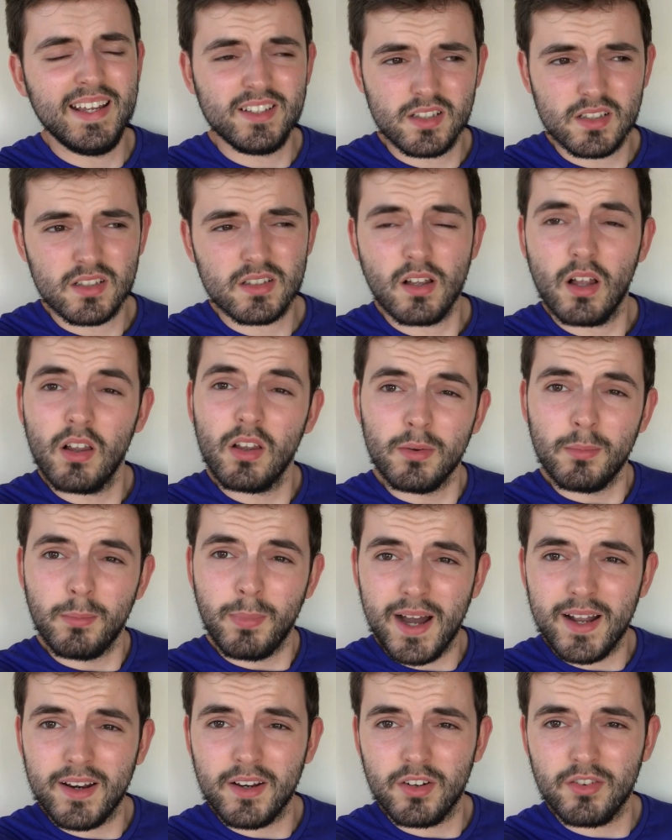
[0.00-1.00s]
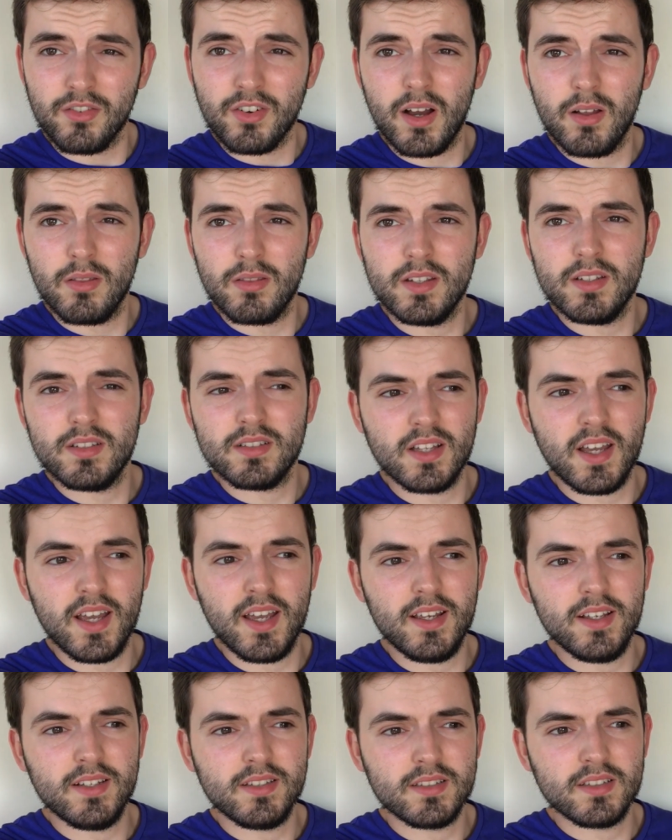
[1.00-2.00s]
is a solid band around these
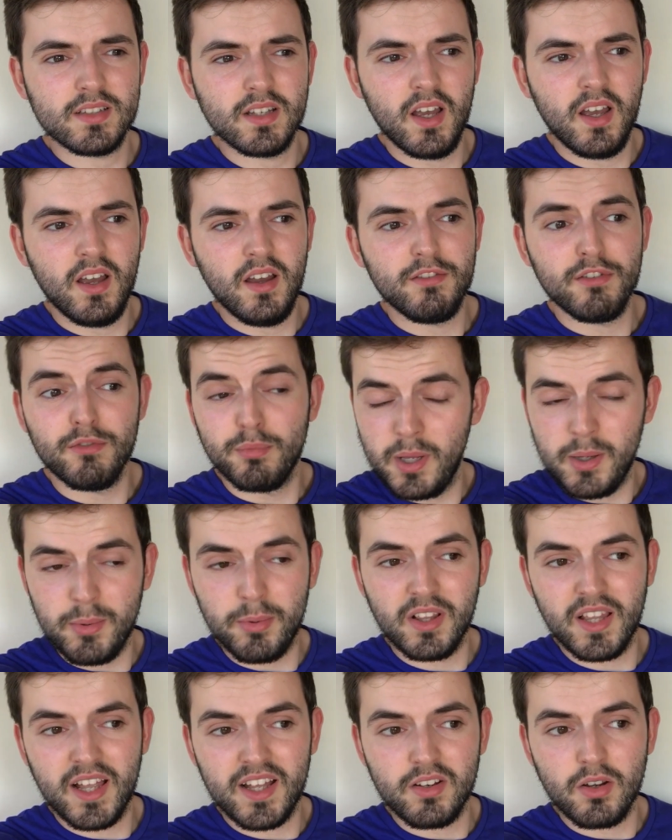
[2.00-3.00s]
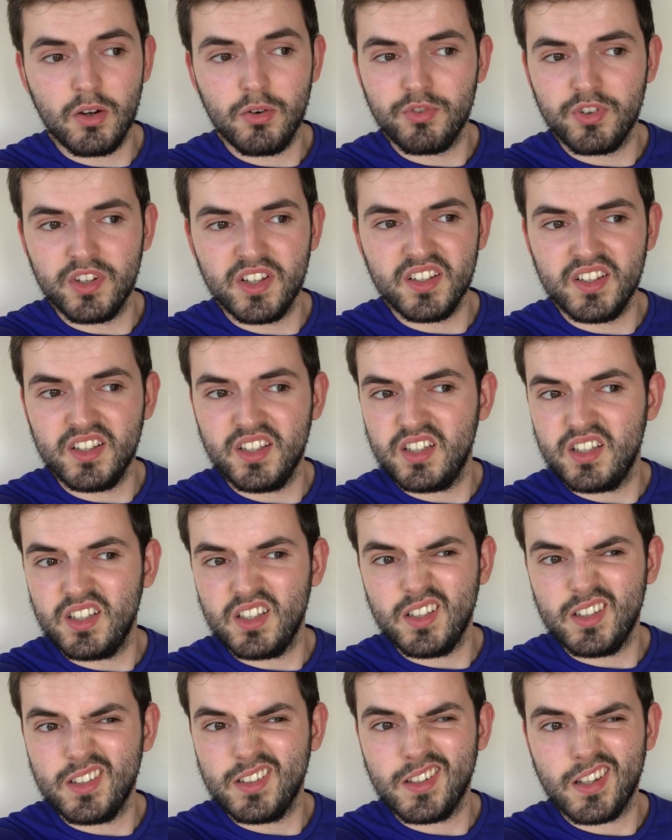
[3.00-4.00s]
days for people that don't
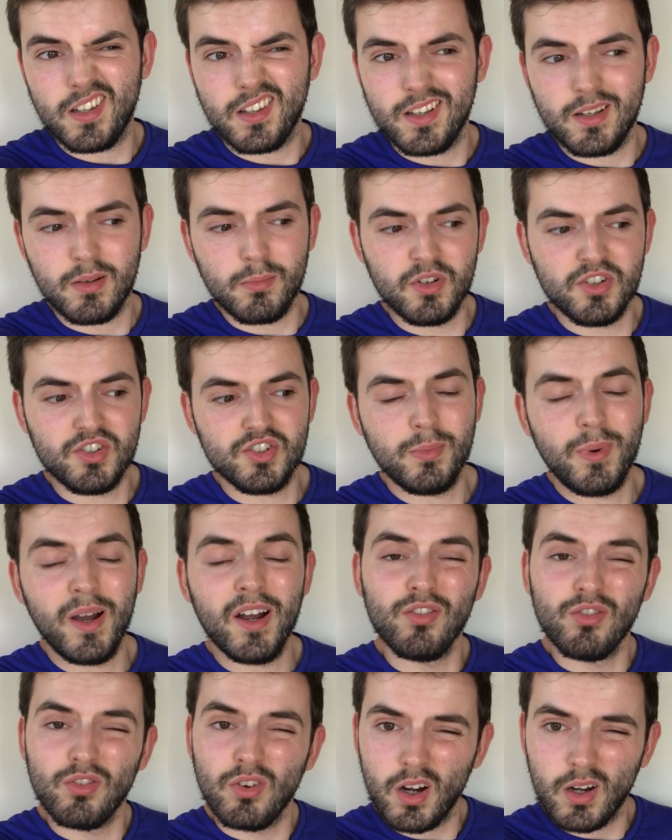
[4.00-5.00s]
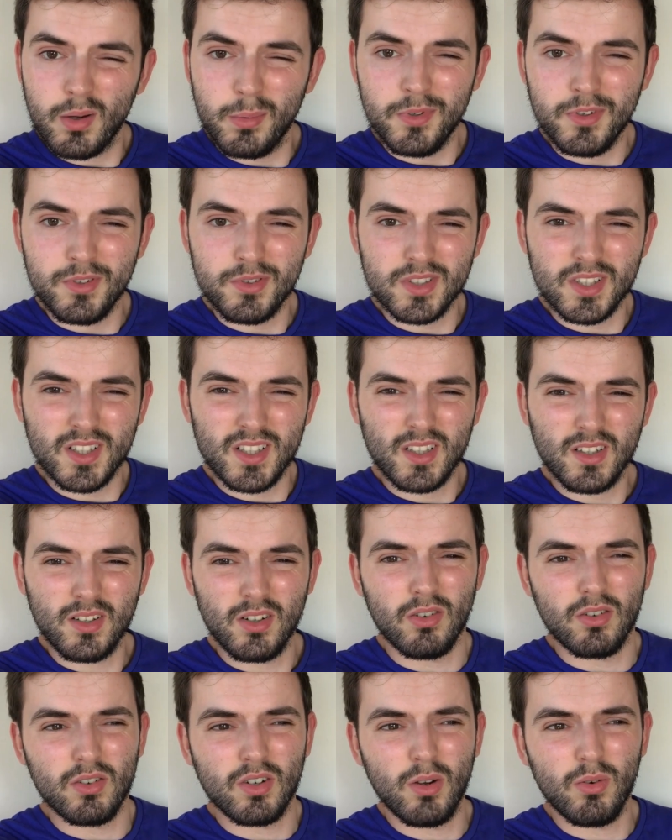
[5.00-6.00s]
really think much about rock music
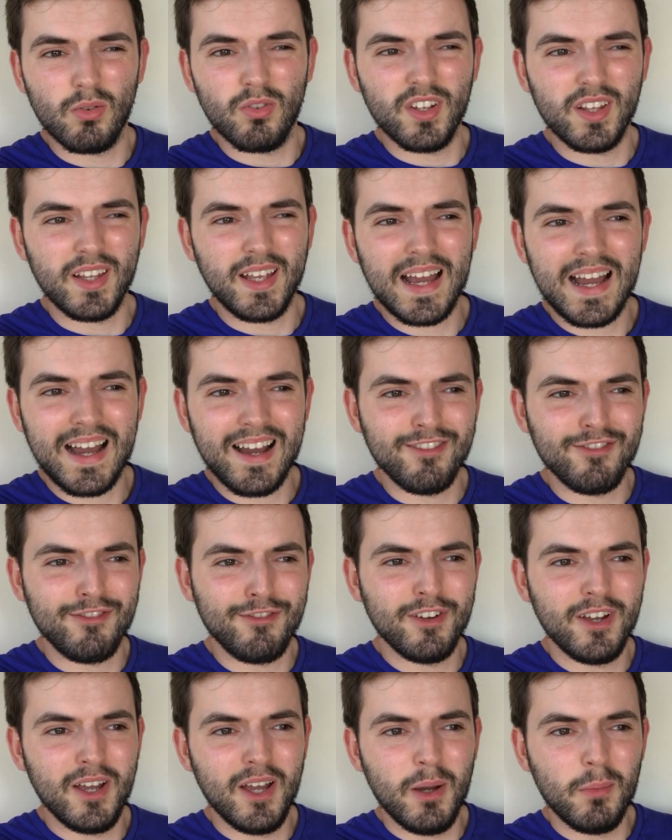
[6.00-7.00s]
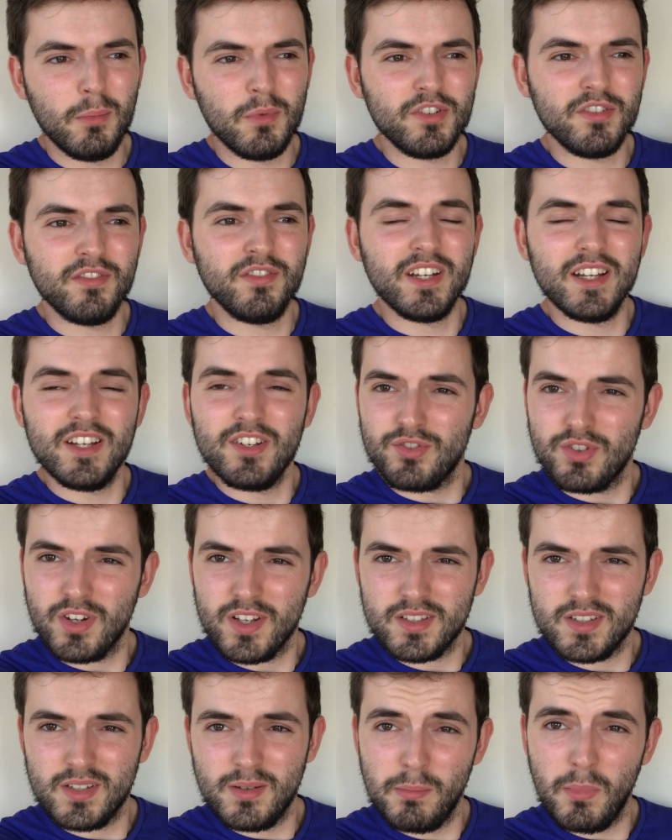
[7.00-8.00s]
or don't really have much of an
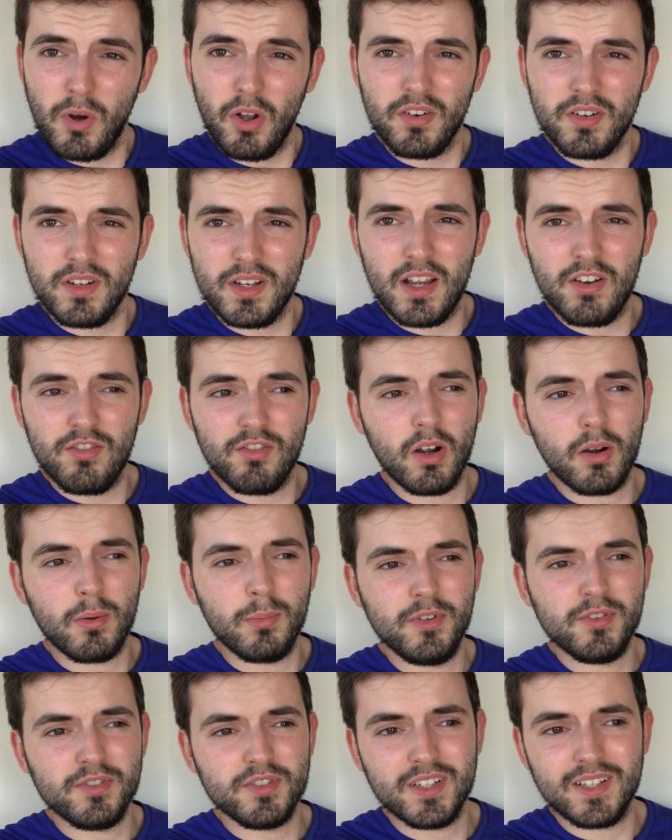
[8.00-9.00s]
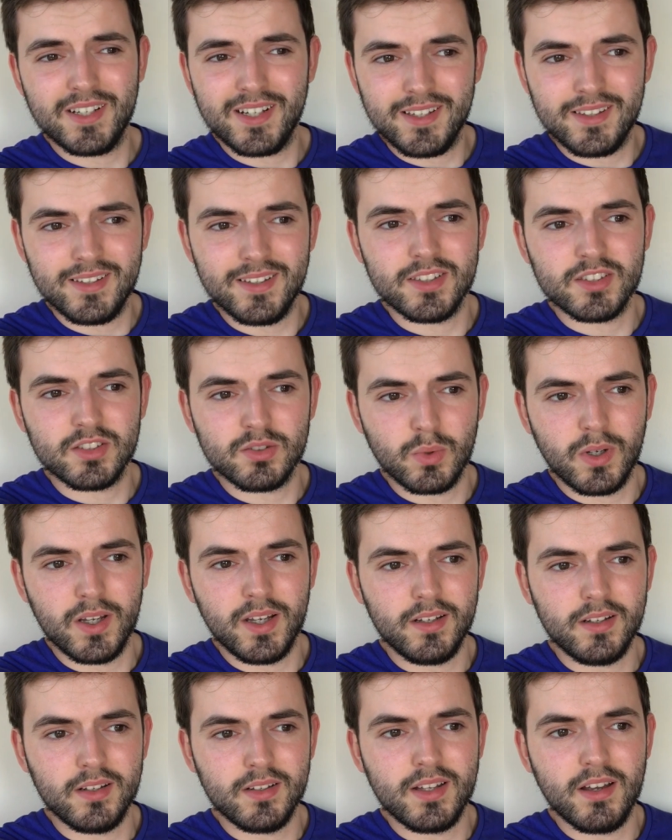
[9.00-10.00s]
interest in modern day rock music, I think
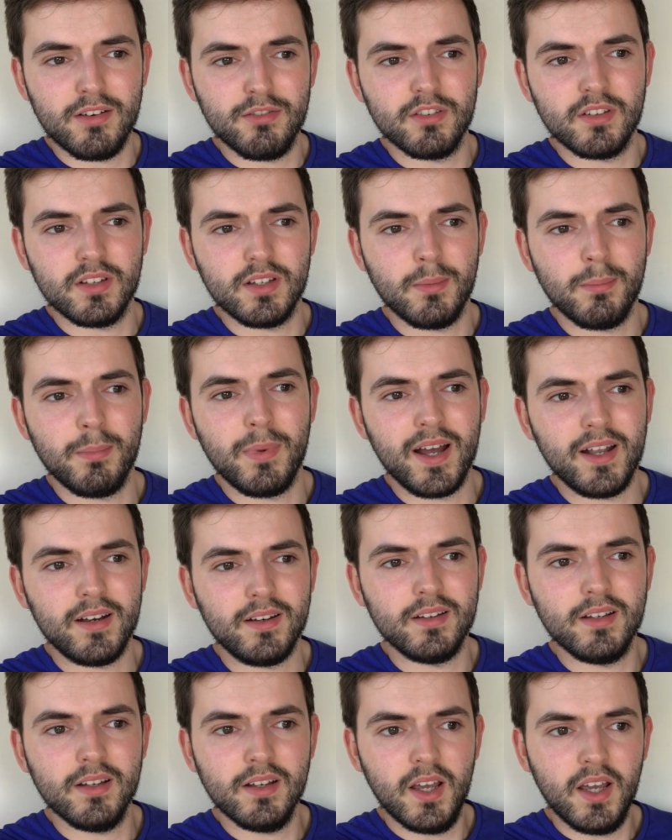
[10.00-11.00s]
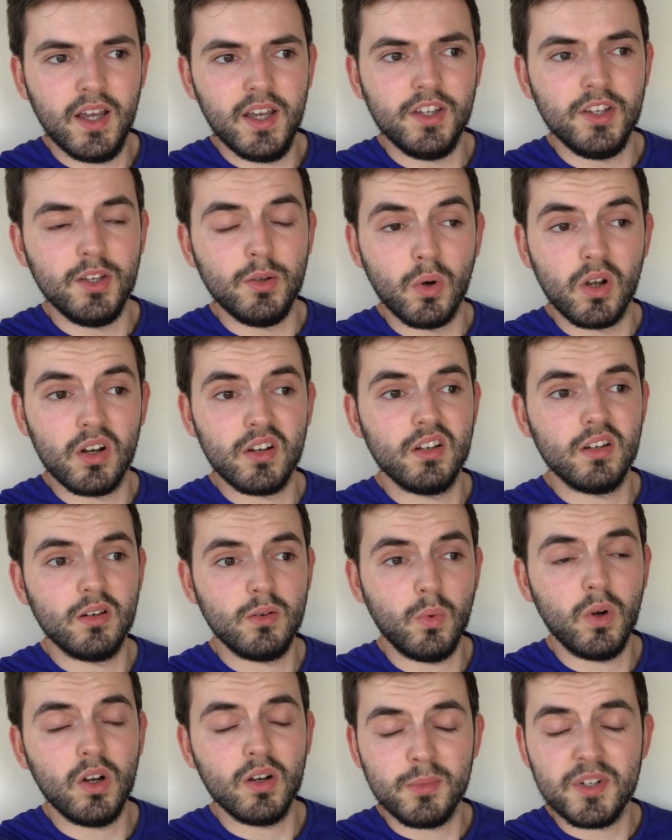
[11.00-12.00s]
Swain are definitely a band you want to
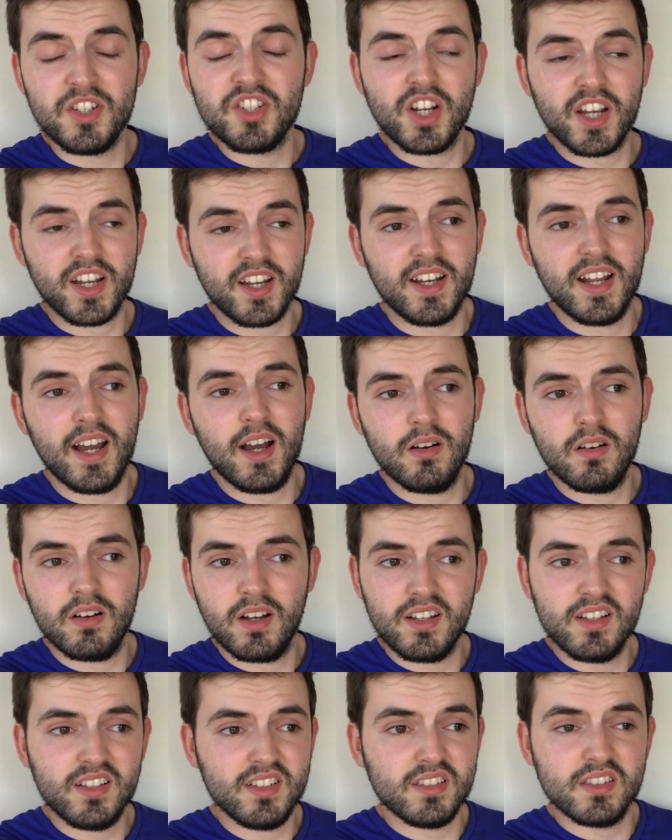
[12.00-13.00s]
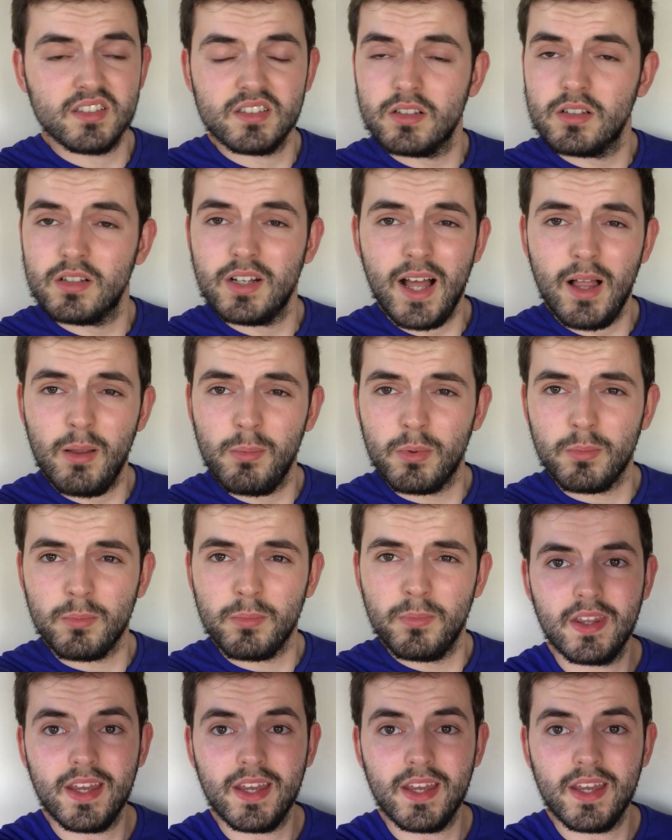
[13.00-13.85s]
want to be checking out and this is a good album.